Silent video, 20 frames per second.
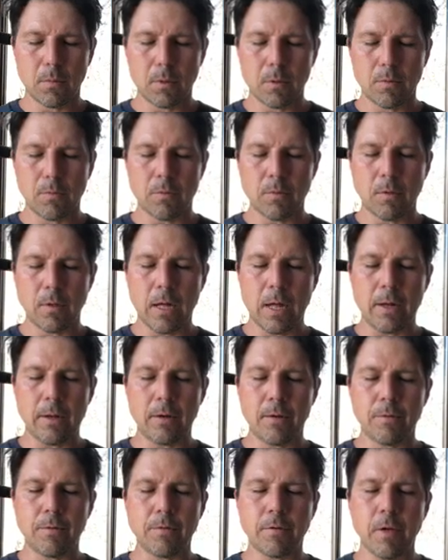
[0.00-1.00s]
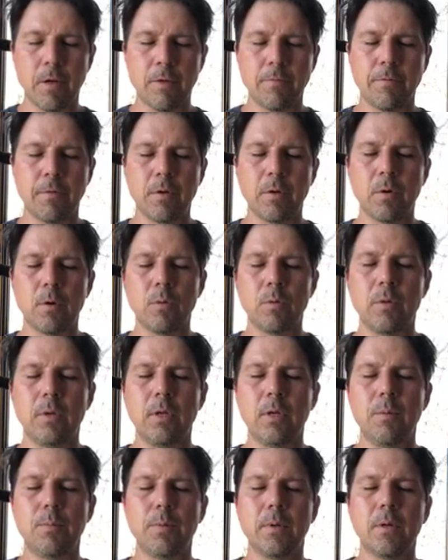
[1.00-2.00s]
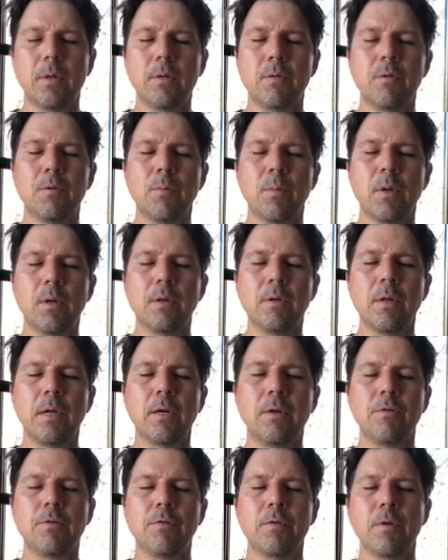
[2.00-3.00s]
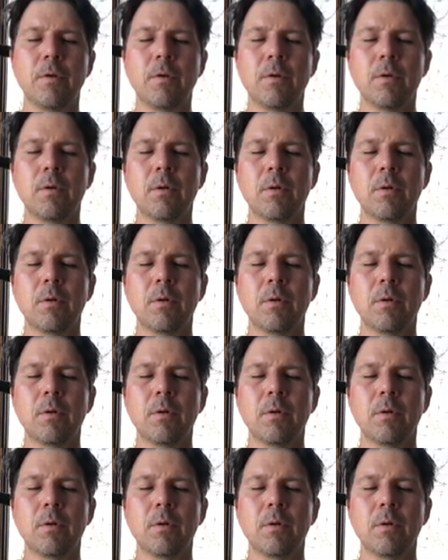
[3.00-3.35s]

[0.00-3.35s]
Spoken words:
So allow yourself to go deep into meditation,